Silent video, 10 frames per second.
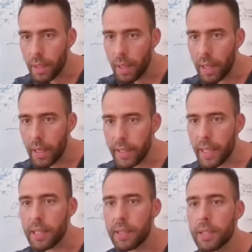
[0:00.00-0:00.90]

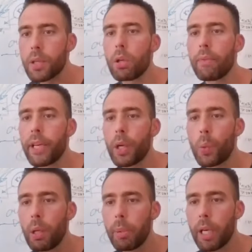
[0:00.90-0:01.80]
Yes, this whole video
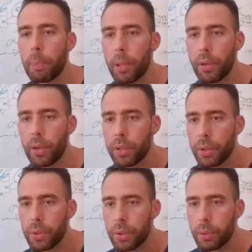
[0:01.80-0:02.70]
will be uploaded on
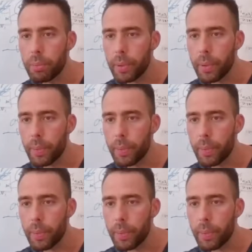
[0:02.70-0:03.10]
YouTube.